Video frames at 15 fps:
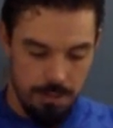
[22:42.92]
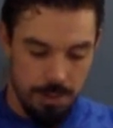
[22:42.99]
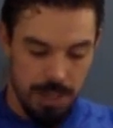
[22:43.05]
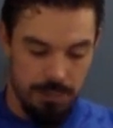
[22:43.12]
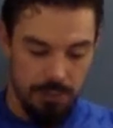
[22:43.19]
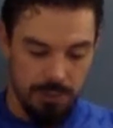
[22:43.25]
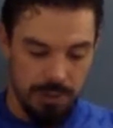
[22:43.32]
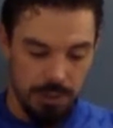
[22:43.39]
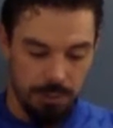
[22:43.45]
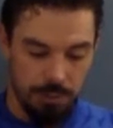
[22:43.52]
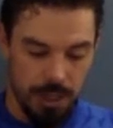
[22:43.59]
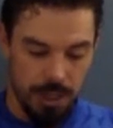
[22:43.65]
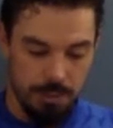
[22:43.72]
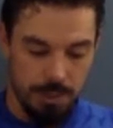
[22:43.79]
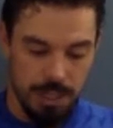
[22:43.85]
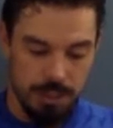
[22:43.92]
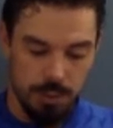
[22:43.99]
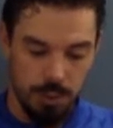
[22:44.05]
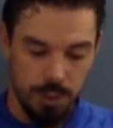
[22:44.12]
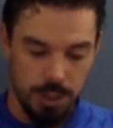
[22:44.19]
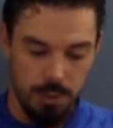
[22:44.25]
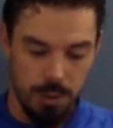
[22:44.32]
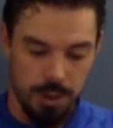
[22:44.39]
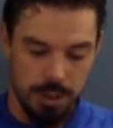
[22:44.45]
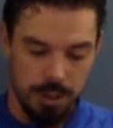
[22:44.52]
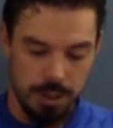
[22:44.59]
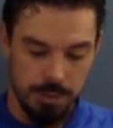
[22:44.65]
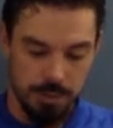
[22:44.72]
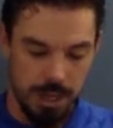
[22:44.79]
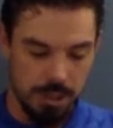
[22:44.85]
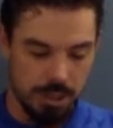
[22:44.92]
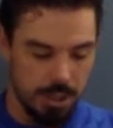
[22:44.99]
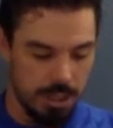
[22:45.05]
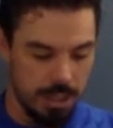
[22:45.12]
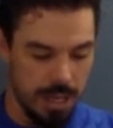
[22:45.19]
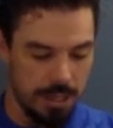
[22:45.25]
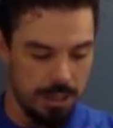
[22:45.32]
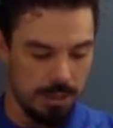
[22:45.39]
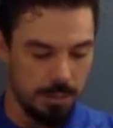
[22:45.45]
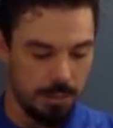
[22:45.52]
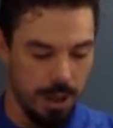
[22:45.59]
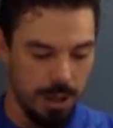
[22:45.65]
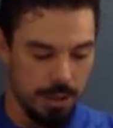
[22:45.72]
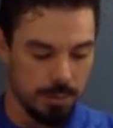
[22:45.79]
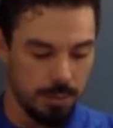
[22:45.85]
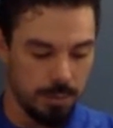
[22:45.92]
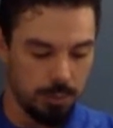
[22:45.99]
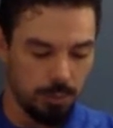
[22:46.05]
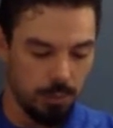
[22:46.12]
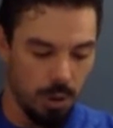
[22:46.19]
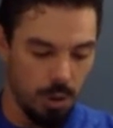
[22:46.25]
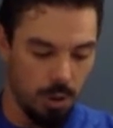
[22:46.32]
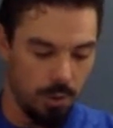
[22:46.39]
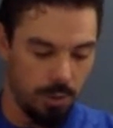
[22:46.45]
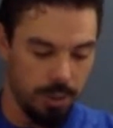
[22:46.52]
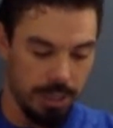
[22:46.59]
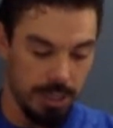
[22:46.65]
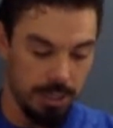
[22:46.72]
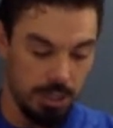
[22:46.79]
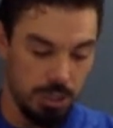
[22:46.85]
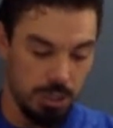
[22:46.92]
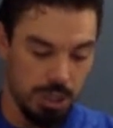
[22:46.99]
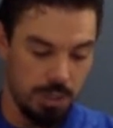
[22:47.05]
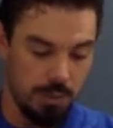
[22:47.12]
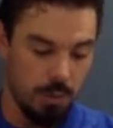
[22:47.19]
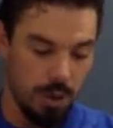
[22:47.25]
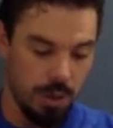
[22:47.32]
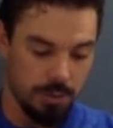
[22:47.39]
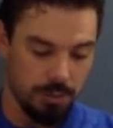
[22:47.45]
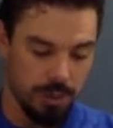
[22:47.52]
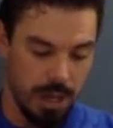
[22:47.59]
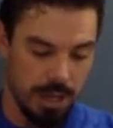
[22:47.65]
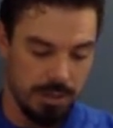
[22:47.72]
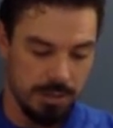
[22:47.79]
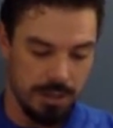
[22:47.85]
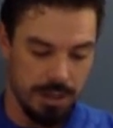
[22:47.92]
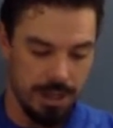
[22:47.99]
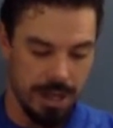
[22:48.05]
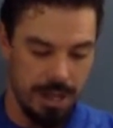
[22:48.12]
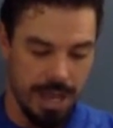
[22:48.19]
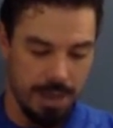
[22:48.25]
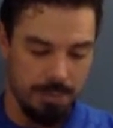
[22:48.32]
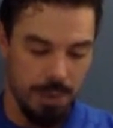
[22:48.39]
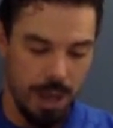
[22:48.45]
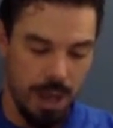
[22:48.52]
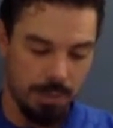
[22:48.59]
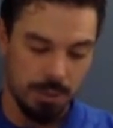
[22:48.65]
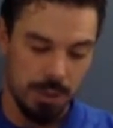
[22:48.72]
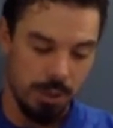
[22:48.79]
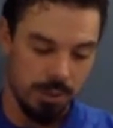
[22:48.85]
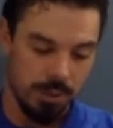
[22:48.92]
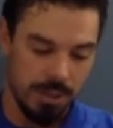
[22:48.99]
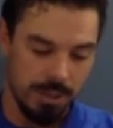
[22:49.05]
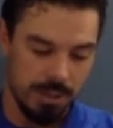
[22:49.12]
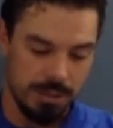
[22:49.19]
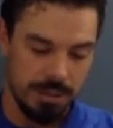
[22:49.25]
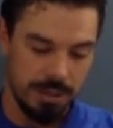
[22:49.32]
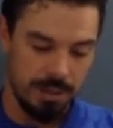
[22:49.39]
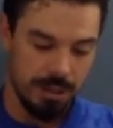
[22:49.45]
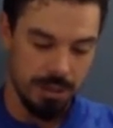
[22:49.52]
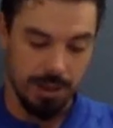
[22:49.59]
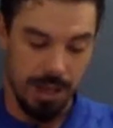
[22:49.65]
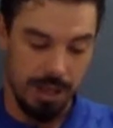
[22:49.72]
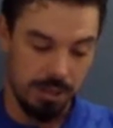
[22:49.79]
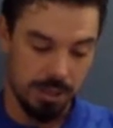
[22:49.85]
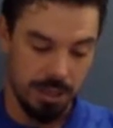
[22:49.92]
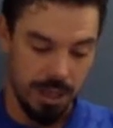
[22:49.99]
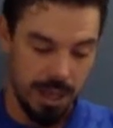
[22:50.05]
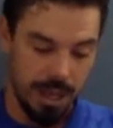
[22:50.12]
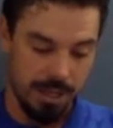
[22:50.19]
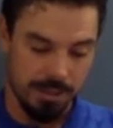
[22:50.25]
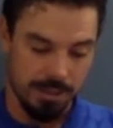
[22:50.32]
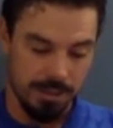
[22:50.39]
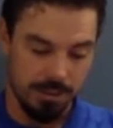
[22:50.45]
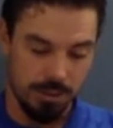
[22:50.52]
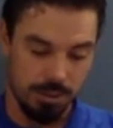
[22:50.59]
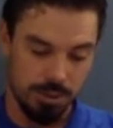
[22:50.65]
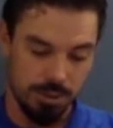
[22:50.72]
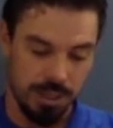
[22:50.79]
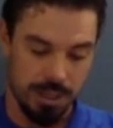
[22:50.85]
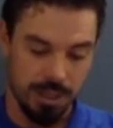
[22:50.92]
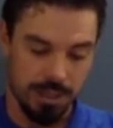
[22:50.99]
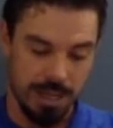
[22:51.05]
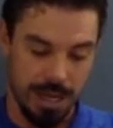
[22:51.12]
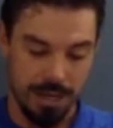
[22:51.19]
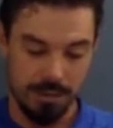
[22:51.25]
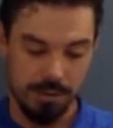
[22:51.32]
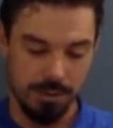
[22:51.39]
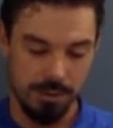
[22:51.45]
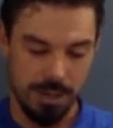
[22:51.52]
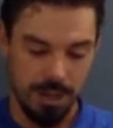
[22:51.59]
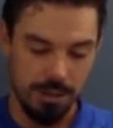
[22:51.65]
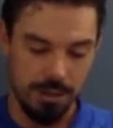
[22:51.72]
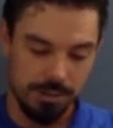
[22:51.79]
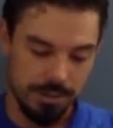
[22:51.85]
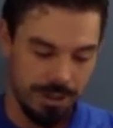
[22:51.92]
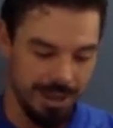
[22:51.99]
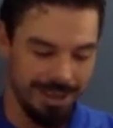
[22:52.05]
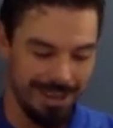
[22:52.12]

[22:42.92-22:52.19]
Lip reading: P53, P21 expression and its possible role in G1 arrest and apoptosis in ellagic acid treated cancer cells.